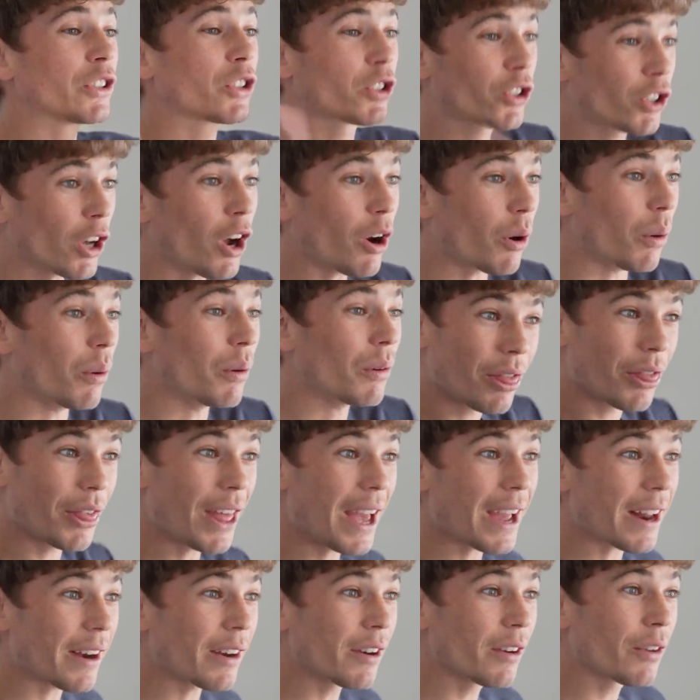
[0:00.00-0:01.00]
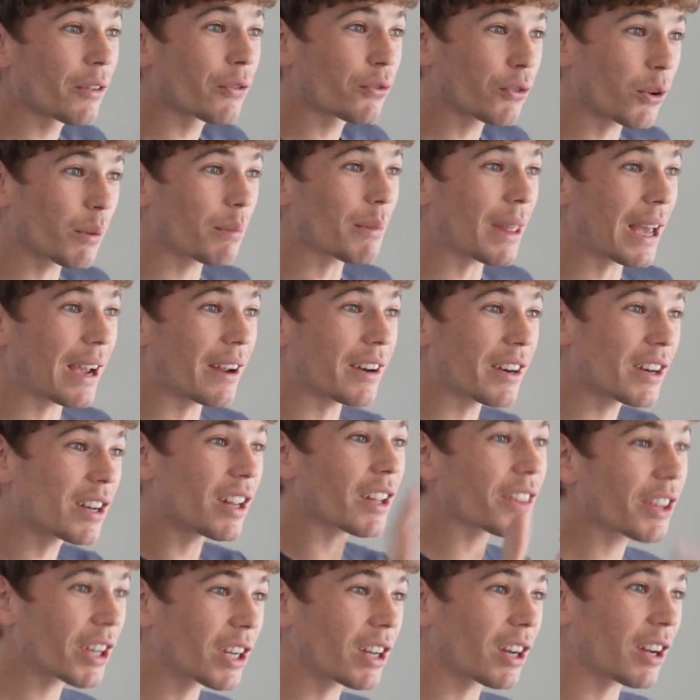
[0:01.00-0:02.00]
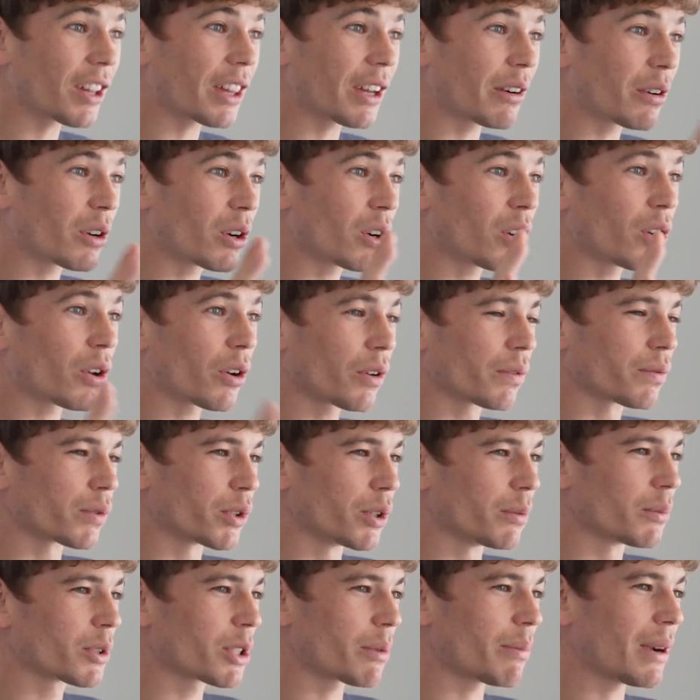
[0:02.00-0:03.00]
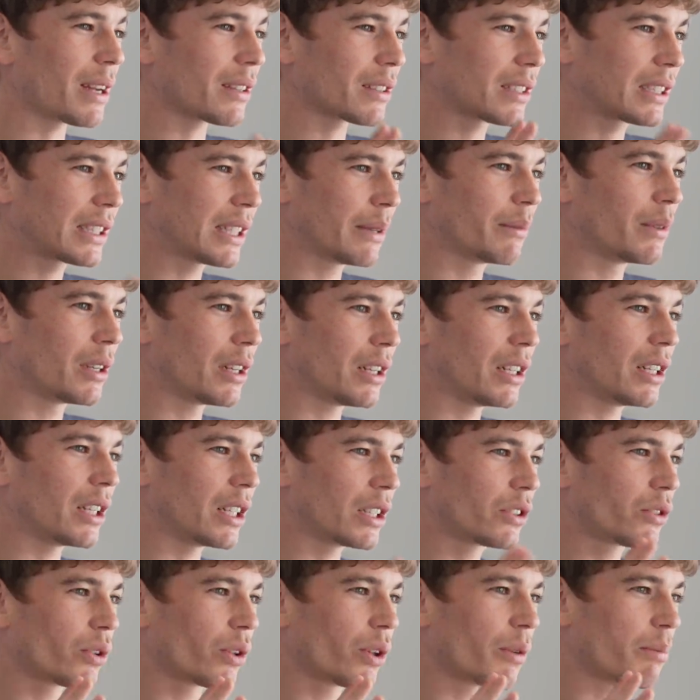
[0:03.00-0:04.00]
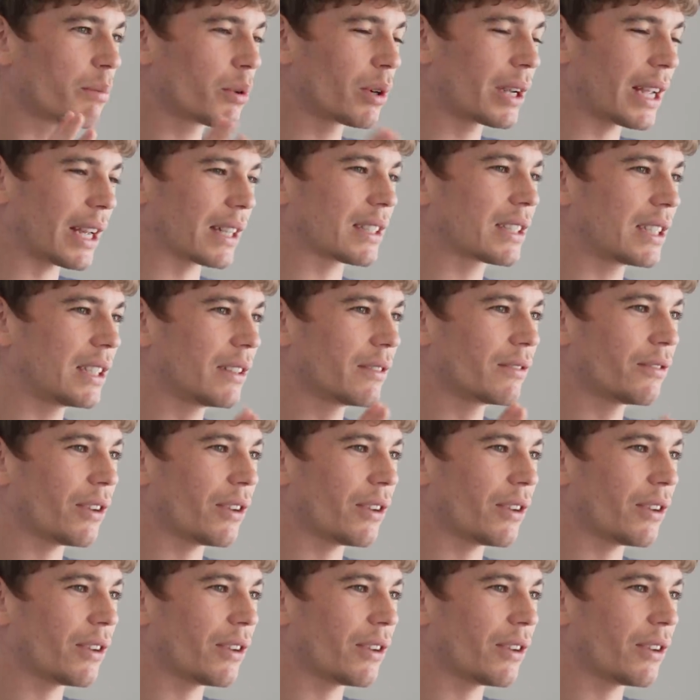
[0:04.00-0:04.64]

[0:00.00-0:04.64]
So then from there, another car there were a lot of rumors about, similarly to the Bugatti